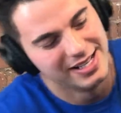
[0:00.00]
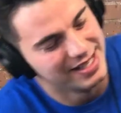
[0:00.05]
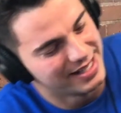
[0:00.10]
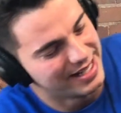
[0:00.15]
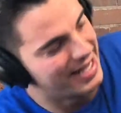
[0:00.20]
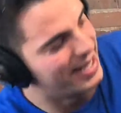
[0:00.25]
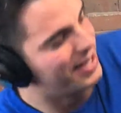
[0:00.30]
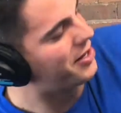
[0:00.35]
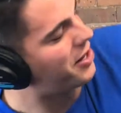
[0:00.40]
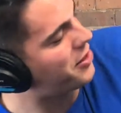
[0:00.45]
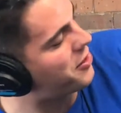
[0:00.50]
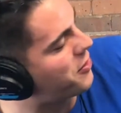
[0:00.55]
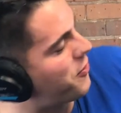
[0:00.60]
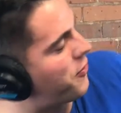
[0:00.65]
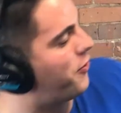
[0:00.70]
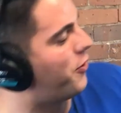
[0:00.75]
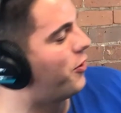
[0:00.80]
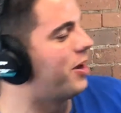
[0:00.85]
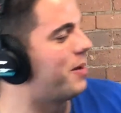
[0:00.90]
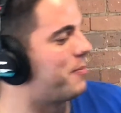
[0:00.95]
And another
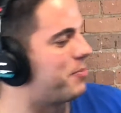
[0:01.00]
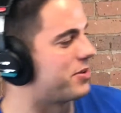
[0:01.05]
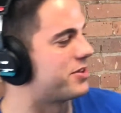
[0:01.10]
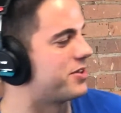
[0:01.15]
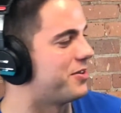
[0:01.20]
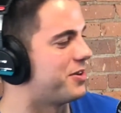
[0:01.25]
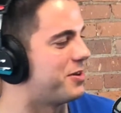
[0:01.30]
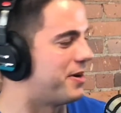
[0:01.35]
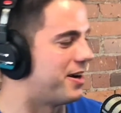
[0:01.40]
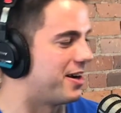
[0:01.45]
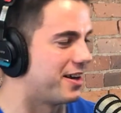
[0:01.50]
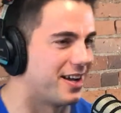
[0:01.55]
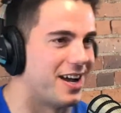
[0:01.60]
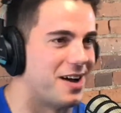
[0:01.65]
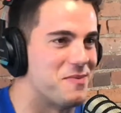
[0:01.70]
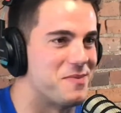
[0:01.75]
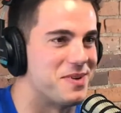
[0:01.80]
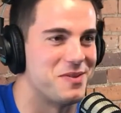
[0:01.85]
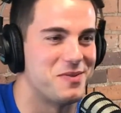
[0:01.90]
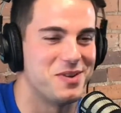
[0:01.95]
full episode about
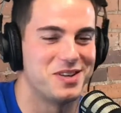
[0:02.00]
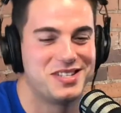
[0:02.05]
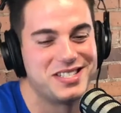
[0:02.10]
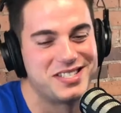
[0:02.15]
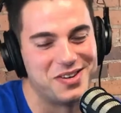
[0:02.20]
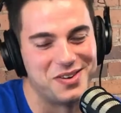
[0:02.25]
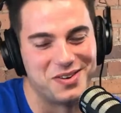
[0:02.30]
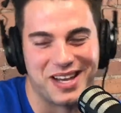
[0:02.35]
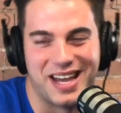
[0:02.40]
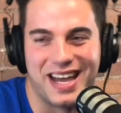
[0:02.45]
comedy, which is okay.